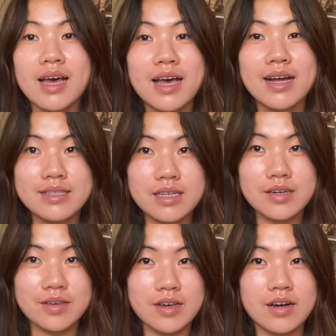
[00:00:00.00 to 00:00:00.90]
Hello,
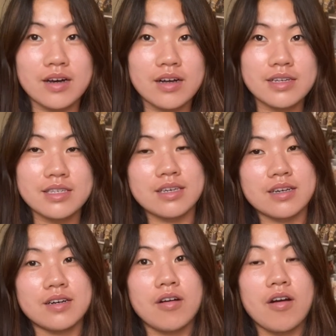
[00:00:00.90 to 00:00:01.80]
y'all.
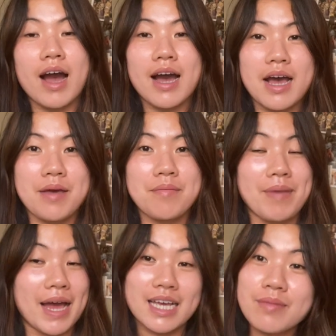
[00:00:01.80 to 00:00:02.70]
So I'm
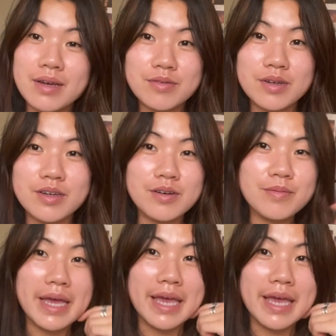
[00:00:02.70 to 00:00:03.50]
back in my room,